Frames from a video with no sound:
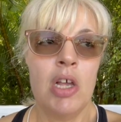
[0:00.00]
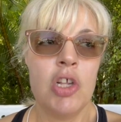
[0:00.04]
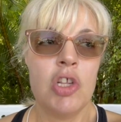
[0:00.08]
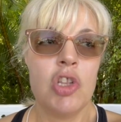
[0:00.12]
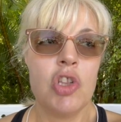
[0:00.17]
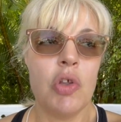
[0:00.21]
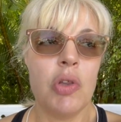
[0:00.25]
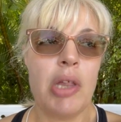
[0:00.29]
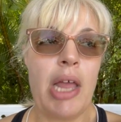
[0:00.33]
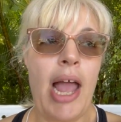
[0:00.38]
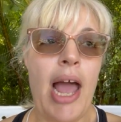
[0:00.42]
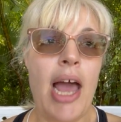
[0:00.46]

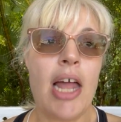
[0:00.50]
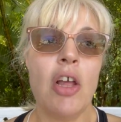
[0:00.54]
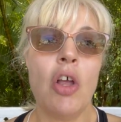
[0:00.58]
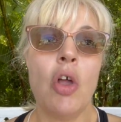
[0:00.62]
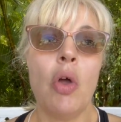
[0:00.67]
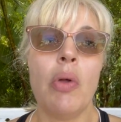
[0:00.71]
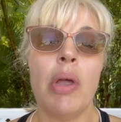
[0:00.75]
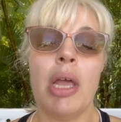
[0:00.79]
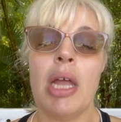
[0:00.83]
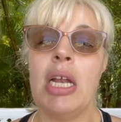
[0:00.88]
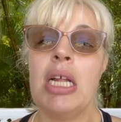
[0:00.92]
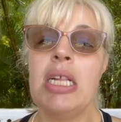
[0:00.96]
So they had to go
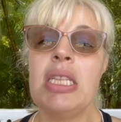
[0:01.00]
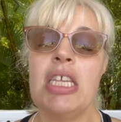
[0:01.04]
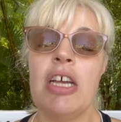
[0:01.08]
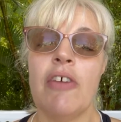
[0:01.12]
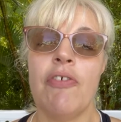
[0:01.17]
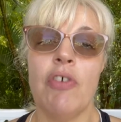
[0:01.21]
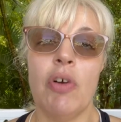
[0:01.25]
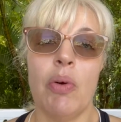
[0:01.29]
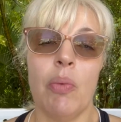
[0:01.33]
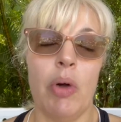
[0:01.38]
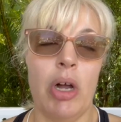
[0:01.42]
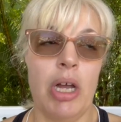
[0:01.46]
get a
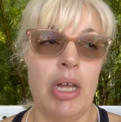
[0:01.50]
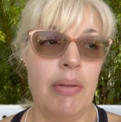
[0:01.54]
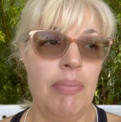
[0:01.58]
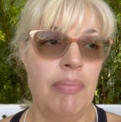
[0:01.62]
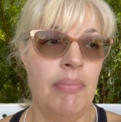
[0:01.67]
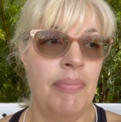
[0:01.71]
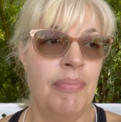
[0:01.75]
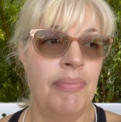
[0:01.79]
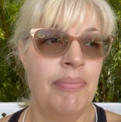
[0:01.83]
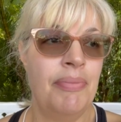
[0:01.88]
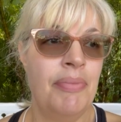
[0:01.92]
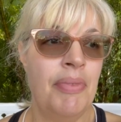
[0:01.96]
different one.
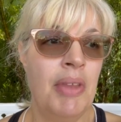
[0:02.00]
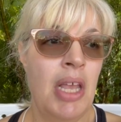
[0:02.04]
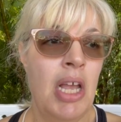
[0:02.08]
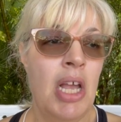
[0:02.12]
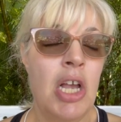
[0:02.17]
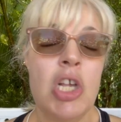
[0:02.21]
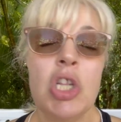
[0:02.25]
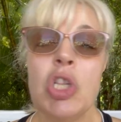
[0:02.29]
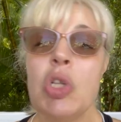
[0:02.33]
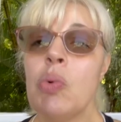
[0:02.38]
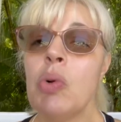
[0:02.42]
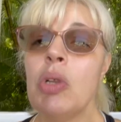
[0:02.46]

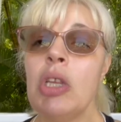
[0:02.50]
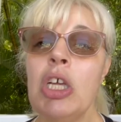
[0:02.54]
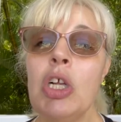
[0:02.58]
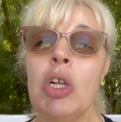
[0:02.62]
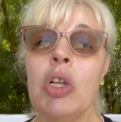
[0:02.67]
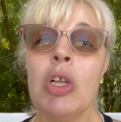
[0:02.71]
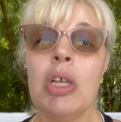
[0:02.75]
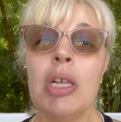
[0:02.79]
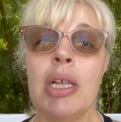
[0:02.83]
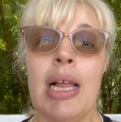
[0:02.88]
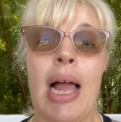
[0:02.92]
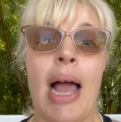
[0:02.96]
So we're
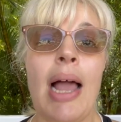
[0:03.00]
literally,